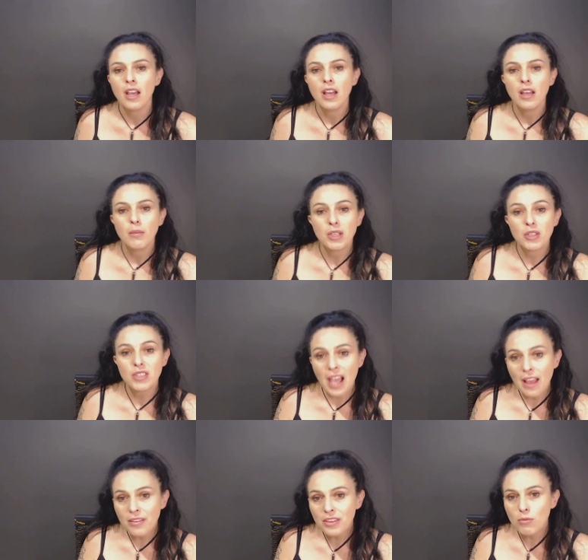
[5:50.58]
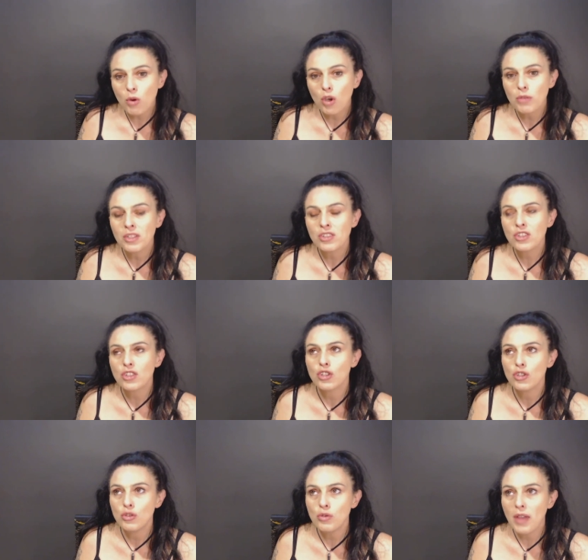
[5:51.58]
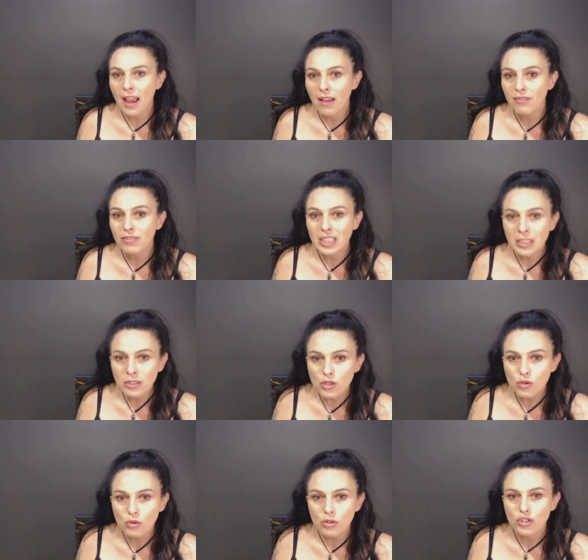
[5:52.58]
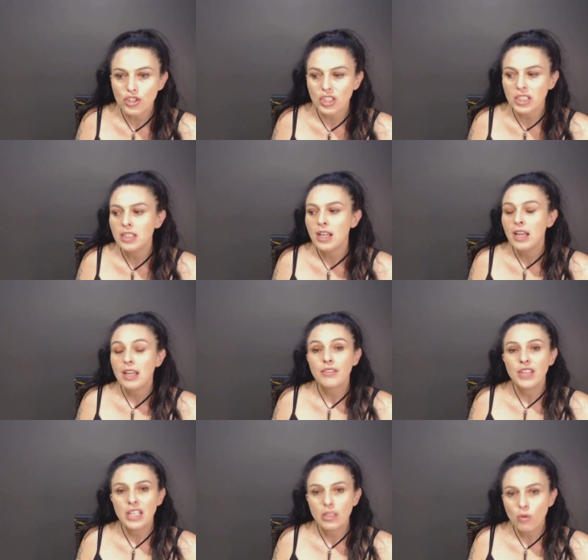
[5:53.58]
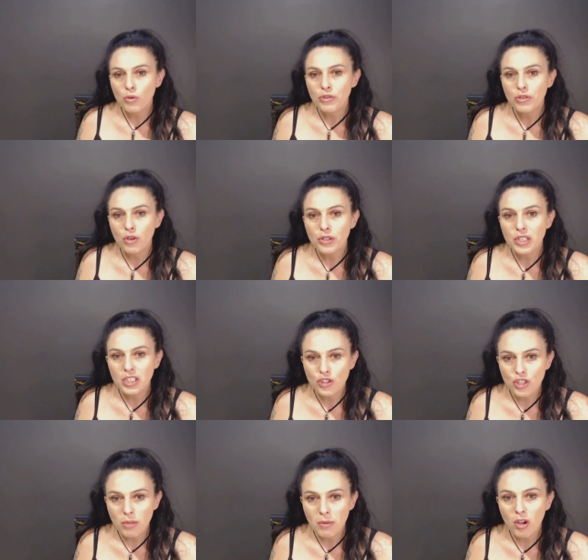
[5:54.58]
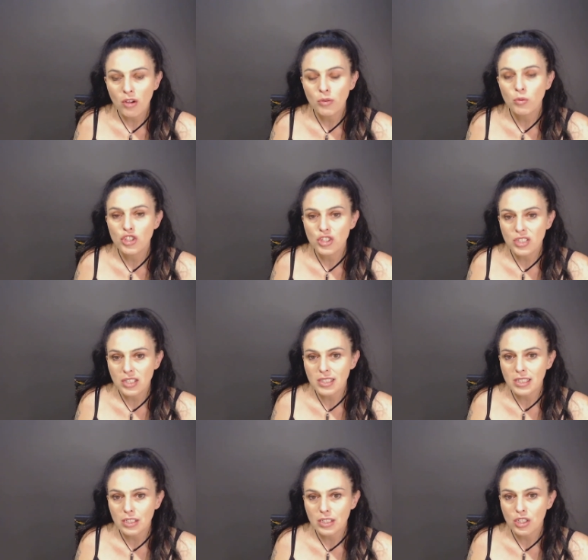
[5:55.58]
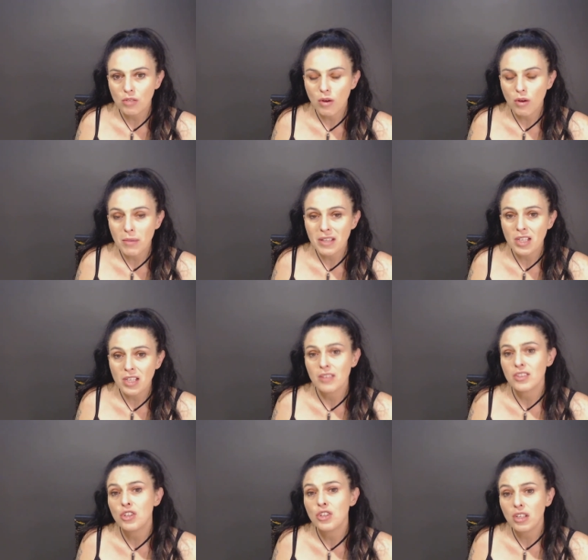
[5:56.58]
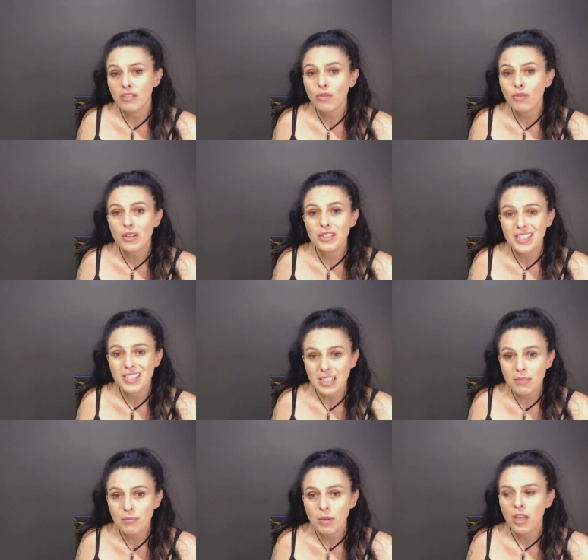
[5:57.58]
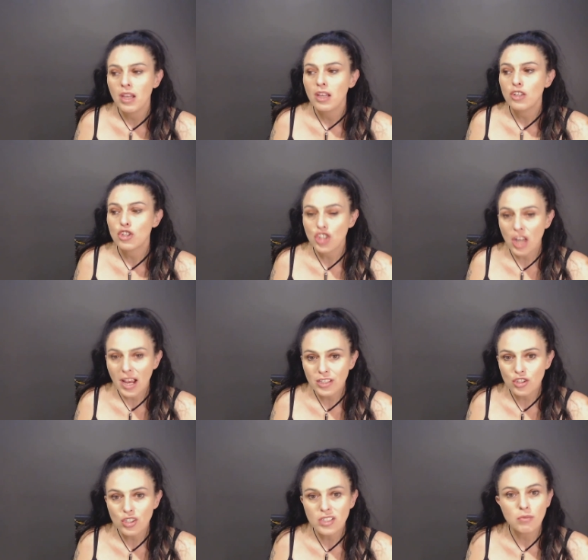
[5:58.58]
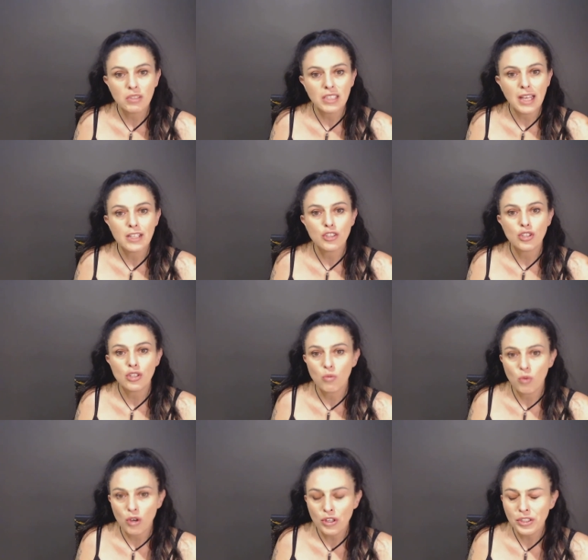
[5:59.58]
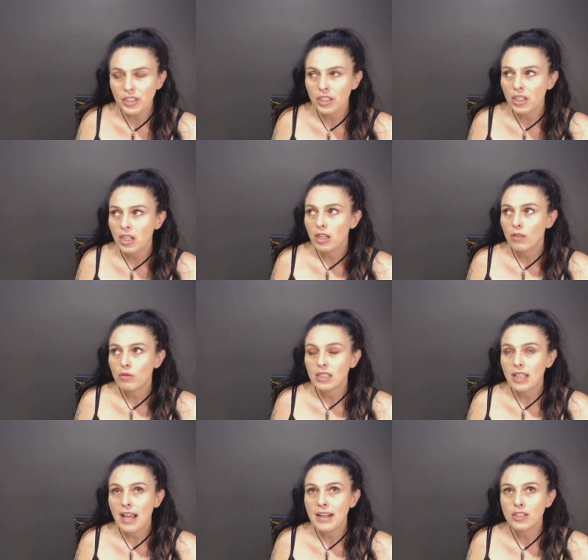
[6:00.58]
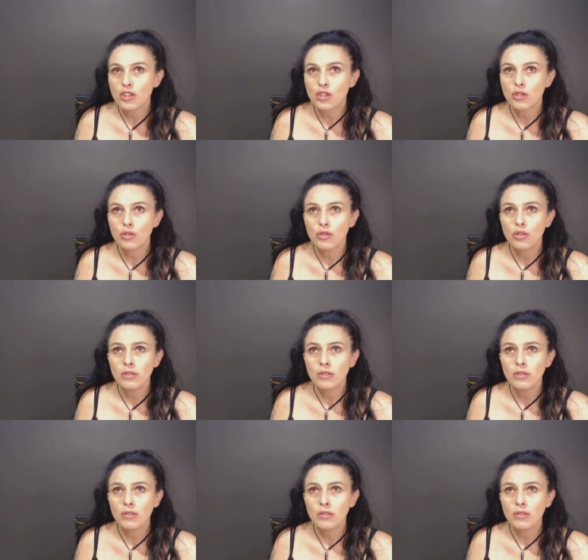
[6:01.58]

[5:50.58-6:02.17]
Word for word: because at the moment you have in astrology the North Node in Gemini, which does link to your romance house, and you're going to find deep changes relating to your work, relating to